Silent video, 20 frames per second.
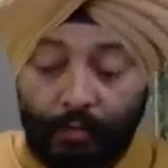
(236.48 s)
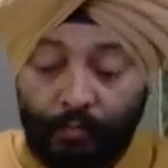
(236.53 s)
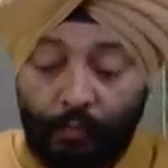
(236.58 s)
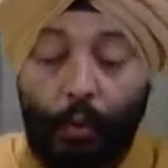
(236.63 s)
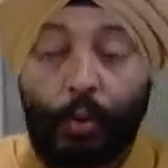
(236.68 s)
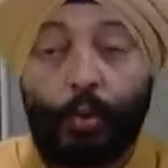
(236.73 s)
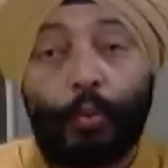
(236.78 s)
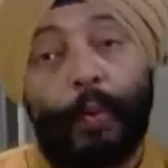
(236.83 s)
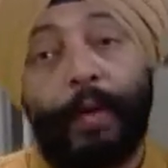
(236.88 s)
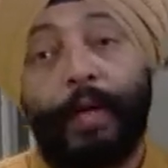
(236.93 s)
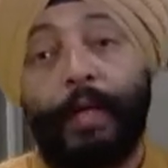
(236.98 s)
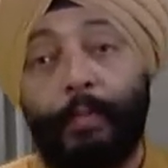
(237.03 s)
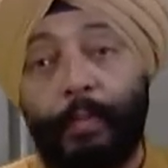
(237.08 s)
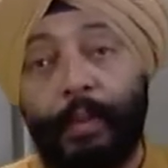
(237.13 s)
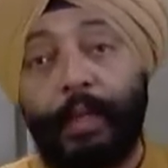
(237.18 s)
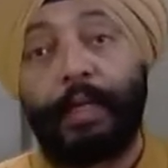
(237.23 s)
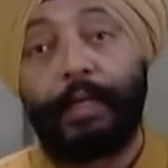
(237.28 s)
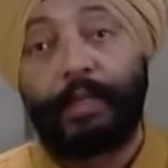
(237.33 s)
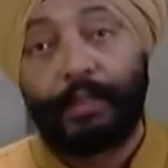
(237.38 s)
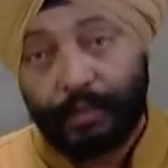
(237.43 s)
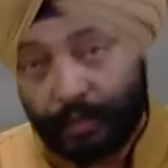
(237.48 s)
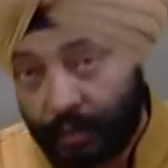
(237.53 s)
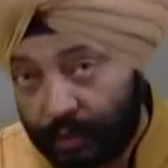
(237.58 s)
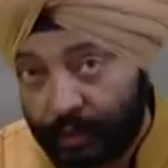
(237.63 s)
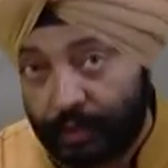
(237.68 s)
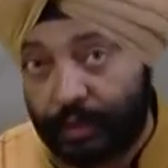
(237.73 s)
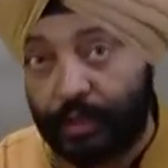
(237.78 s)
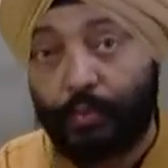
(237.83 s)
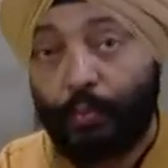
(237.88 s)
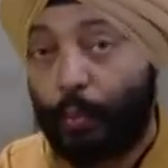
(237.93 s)
for 20 minutes,
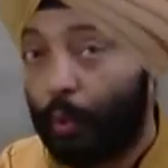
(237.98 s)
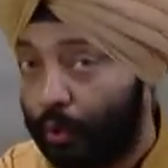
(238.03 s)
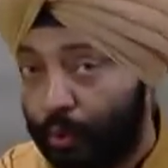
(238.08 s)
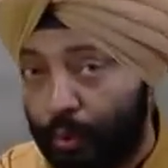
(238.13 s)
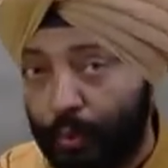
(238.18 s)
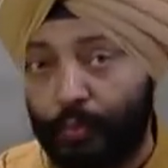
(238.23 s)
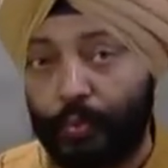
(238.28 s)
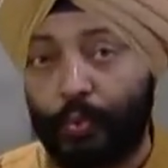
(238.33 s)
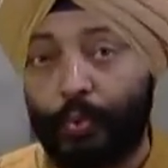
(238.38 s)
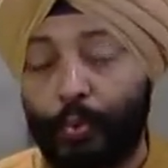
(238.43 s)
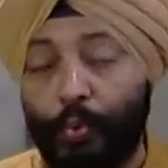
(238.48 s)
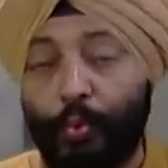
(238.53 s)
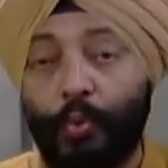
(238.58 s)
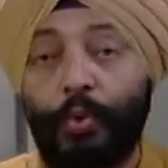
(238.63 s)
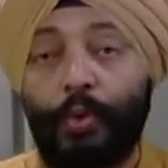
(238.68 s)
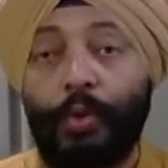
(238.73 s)
this is what you have to do.